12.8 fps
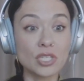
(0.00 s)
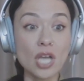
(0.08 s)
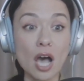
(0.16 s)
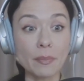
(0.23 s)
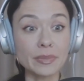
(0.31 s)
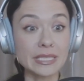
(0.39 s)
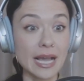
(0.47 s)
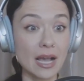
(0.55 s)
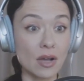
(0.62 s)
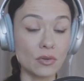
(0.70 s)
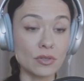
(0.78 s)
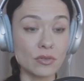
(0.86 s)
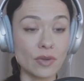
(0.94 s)
top
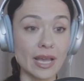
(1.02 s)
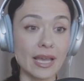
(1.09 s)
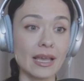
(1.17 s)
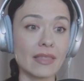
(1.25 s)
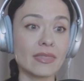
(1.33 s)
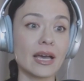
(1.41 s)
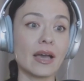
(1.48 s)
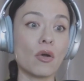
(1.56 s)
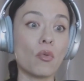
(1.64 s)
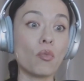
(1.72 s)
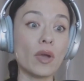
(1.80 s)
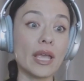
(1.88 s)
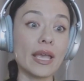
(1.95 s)
down, right? That
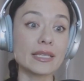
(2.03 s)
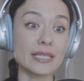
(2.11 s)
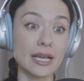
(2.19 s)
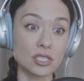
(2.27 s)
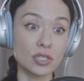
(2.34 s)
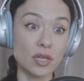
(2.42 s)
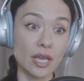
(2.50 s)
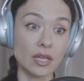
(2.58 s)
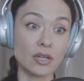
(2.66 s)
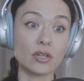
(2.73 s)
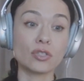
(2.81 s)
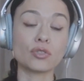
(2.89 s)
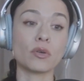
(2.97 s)
we as
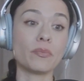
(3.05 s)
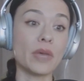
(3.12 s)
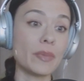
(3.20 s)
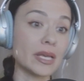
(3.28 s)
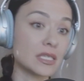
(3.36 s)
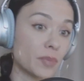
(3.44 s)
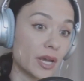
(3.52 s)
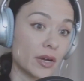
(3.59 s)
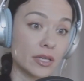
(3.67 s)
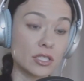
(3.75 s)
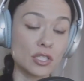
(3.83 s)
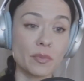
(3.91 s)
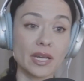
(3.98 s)
educators, or maybe as
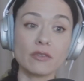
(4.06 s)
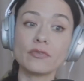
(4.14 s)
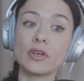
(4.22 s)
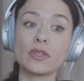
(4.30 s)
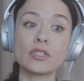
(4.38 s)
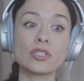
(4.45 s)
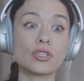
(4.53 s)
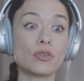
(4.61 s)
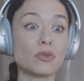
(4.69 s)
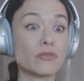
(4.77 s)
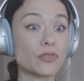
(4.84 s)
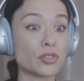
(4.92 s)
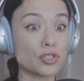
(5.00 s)
parents, you might have felt this too.
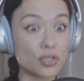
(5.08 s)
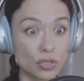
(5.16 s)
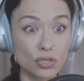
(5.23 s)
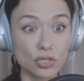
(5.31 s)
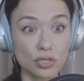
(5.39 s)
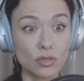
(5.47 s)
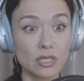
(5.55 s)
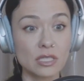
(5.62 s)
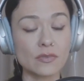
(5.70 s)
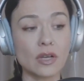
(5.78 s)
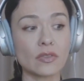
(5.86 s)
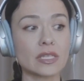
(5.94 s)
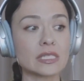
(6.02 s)
And for sure,
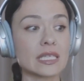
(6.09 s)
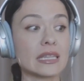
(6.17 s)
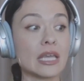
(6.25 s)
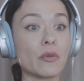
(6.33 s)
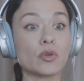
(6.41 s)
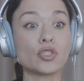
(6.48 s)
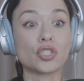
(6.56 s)
students felt this, that they were